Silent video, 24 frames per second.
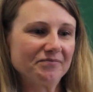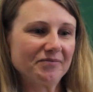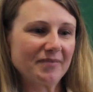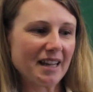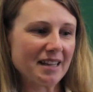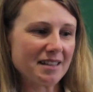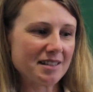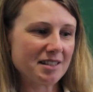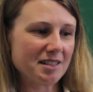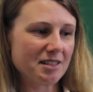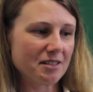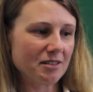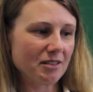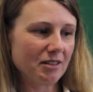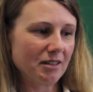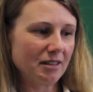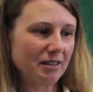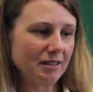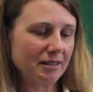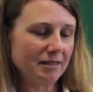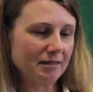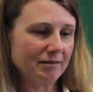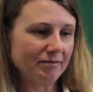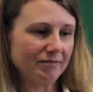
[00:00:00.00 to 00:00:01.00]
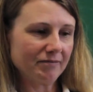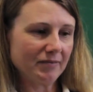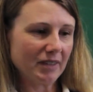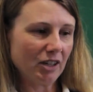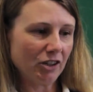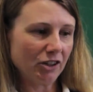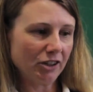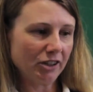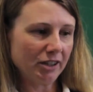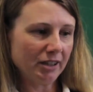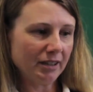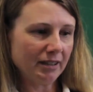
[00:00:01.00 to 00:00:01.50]
it's not, you
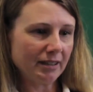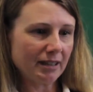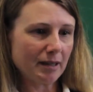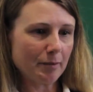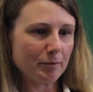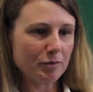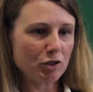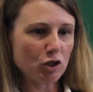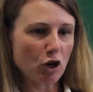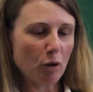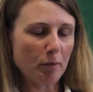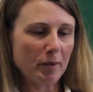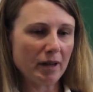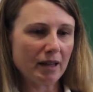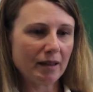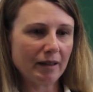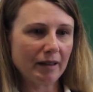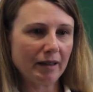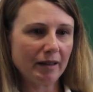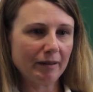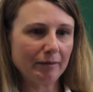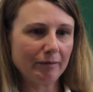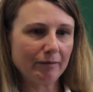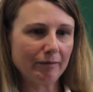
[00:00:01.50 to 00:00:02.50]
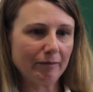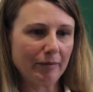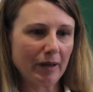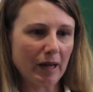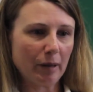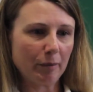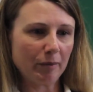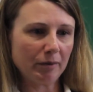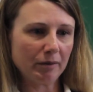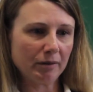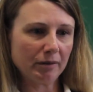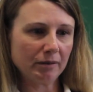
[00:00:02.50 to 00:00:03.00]
know, a topic that
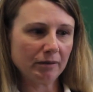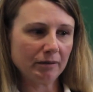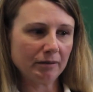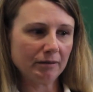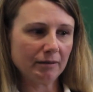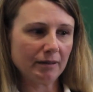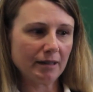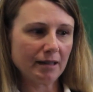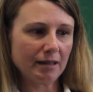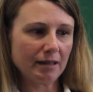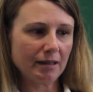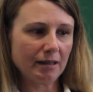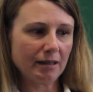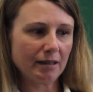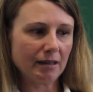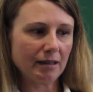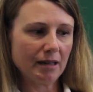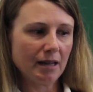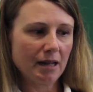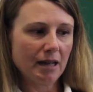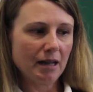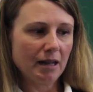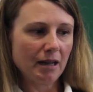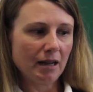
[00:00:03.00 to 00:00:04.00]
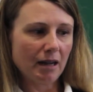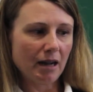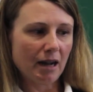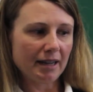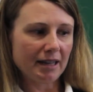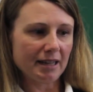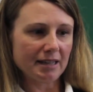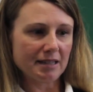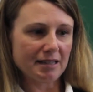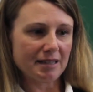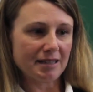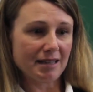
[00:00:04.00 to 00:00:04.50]
people, I
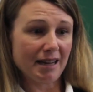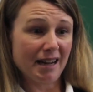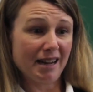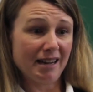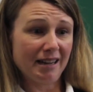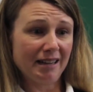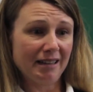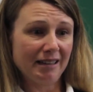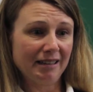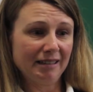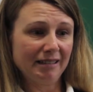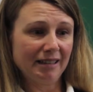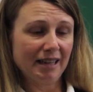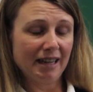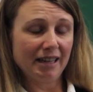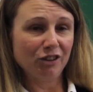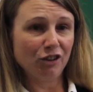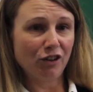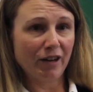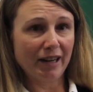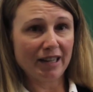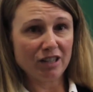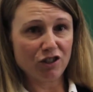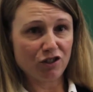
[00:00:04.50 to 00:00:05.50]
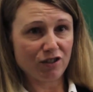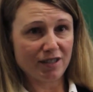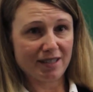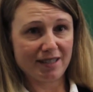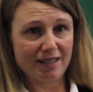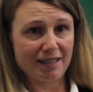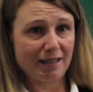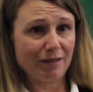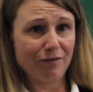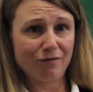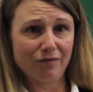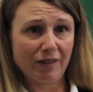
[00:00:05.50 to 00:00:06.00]
guess, uh, are not
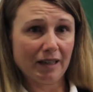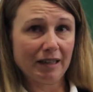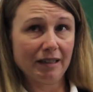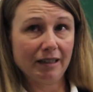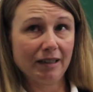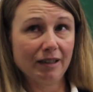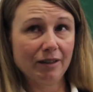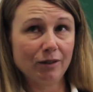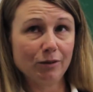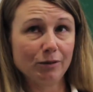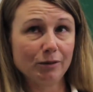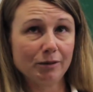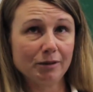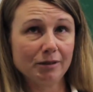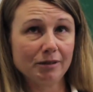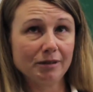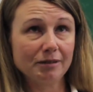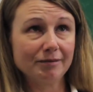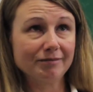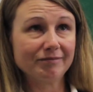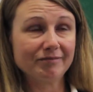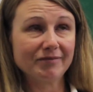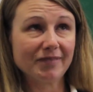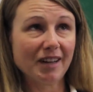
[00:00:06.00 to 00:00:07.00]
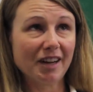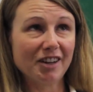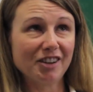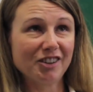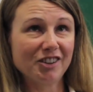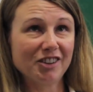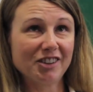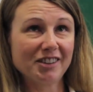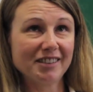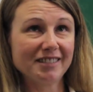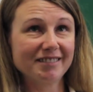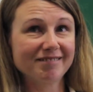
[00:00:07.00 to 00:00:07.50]
interested in funding, or I don't
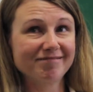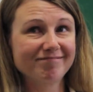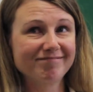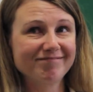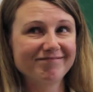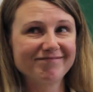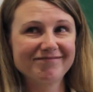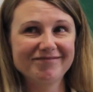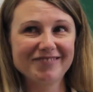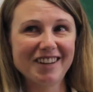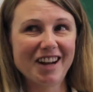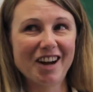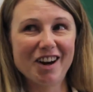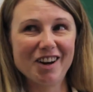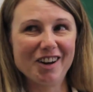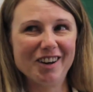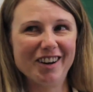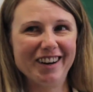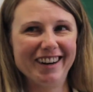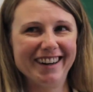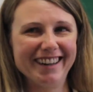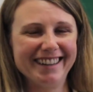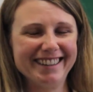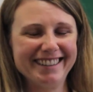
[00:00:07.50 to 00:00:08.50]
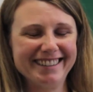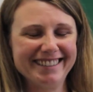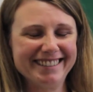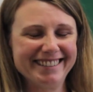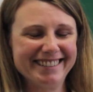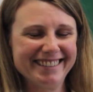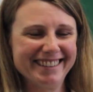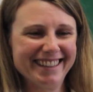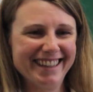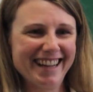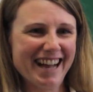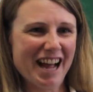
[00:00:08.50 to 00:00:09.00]
know, I don't know,
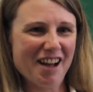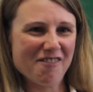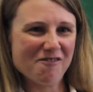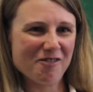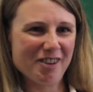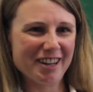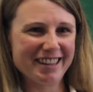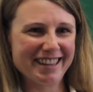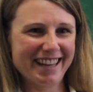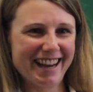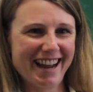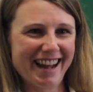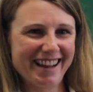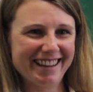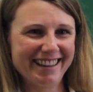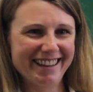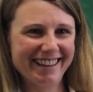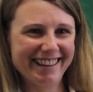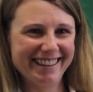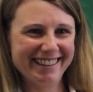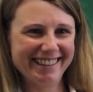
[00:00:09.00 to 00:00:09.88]
I haven't worked that out yet.